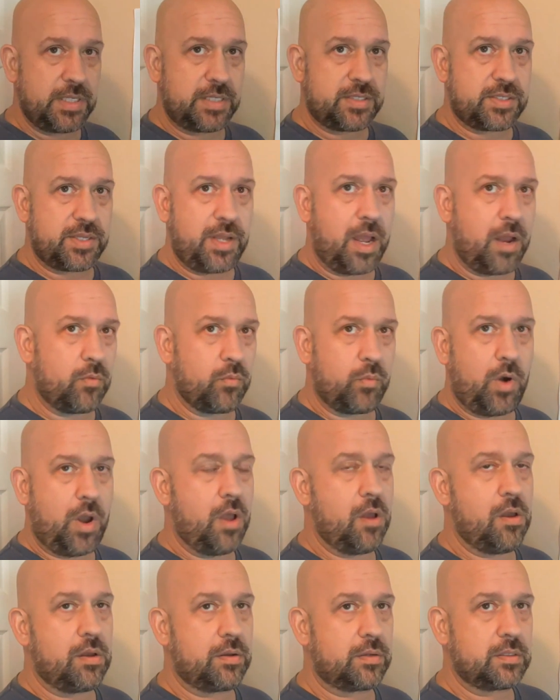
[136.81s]
It's not
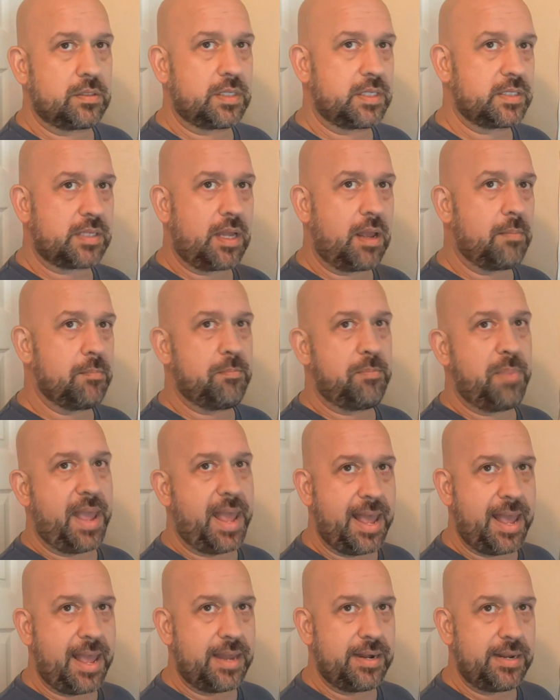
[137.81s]
wrong. It's not
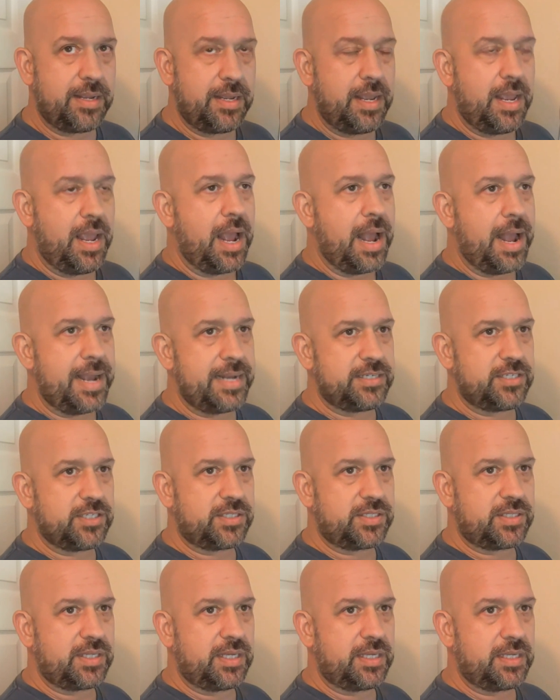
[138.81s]
bad. I
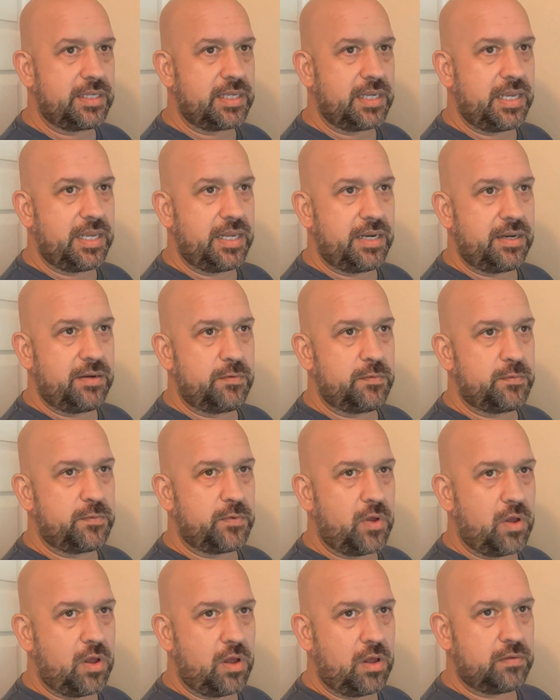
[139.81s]
just think it
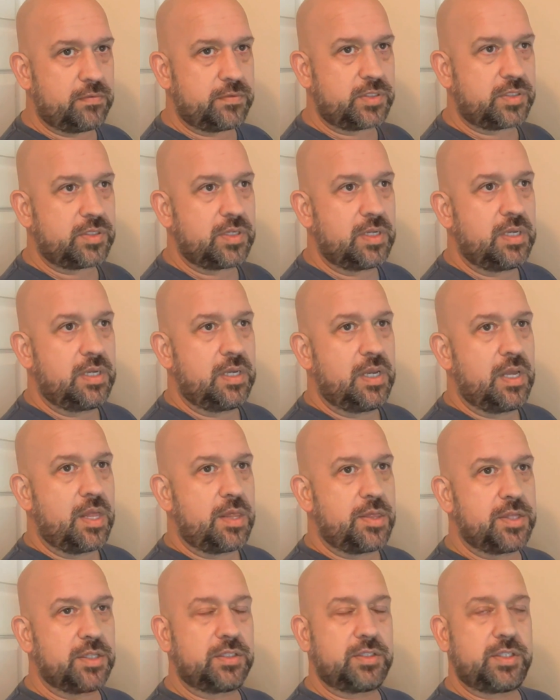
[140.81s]
involves
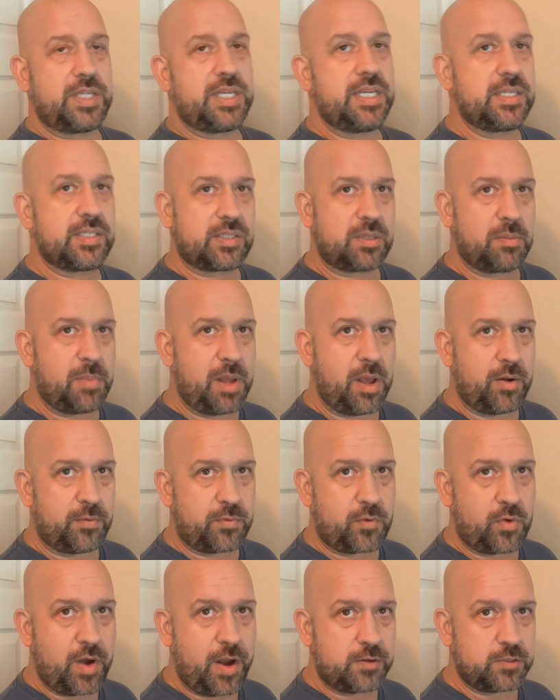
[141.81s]
the least amount
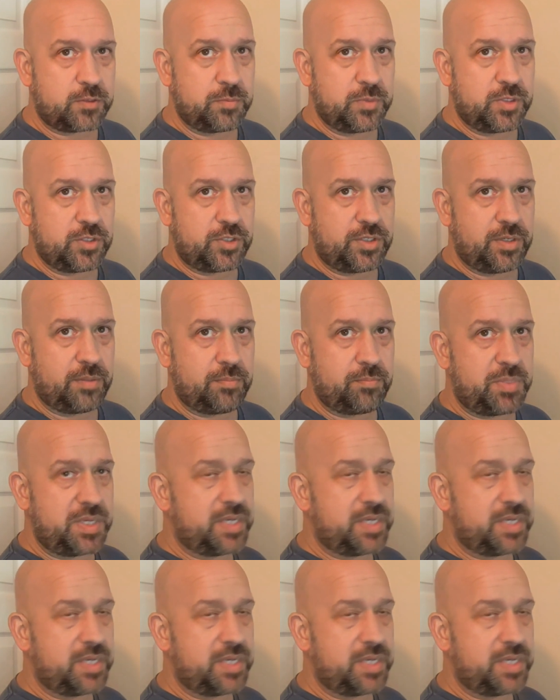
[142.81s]
of craftsmanship.